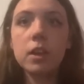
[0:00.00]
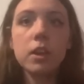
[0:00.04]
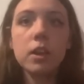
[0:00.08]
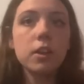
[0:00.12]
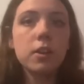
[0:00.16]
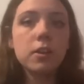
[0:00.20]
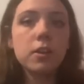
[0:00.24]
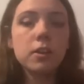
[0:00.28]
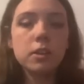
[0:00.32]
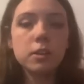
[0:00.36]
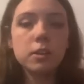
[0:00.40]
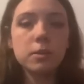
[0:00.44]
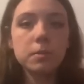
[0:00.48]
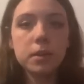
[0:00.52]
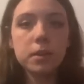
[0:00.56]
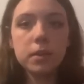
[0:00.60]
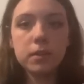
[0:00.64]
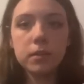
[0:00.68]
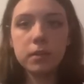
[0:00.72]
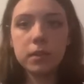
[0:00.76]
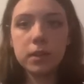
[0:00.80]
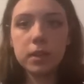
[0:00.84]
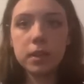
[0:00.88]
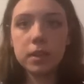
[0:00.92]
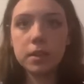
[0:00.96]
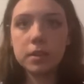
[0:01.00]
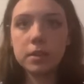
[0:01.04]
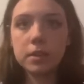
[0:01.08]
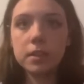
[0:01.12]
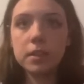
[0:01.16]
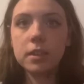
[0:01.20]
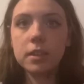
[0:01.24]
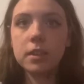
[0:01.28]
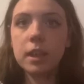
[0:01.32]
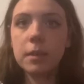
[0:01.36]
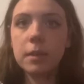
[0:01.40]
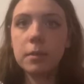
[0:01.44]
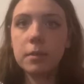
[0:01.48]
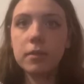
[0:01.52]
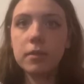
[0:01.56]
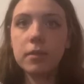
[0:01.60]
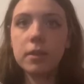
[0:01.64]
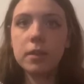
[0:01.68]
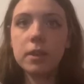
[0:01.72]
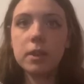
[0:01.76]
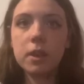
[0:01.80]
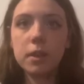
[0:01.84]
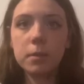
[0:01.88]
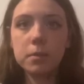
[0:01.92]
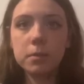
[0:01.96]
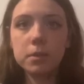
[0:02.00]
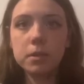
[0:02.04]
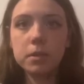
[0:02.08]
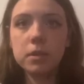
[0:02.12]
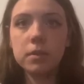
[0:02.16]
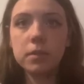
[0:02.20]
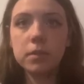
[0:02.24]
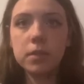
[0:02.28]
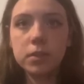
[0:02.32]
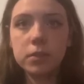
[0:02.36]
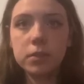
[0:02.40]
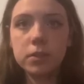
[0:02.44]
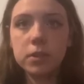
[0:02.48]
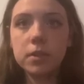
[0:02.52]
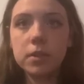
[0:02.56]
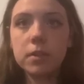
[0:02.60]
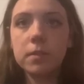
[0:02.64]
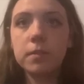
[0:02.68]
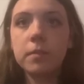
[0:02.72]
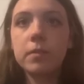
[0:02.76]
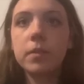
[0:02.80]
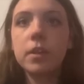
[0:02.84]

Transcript: Could this be a realistic, climate-friendly option in the future?